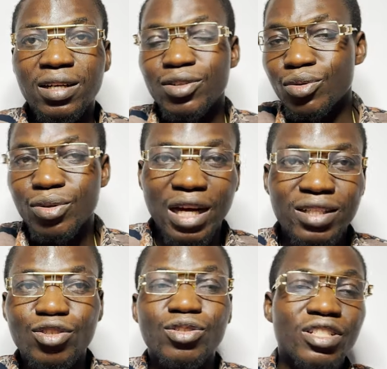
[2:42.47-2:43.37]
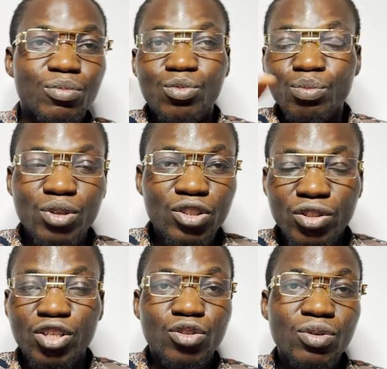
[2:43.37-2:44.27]
so that
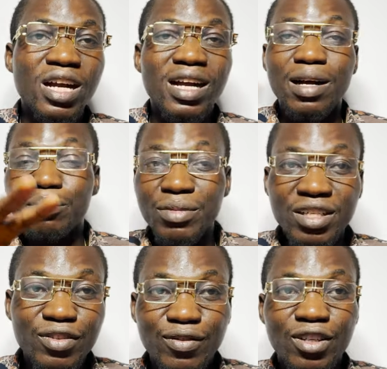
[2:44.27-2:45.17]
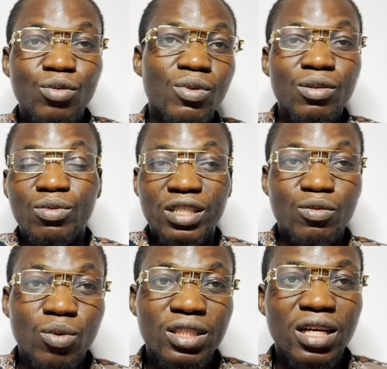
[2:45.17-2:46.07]
the sugar can mix very well with the
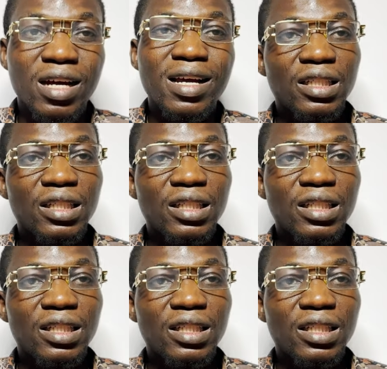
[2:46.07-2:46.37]
water.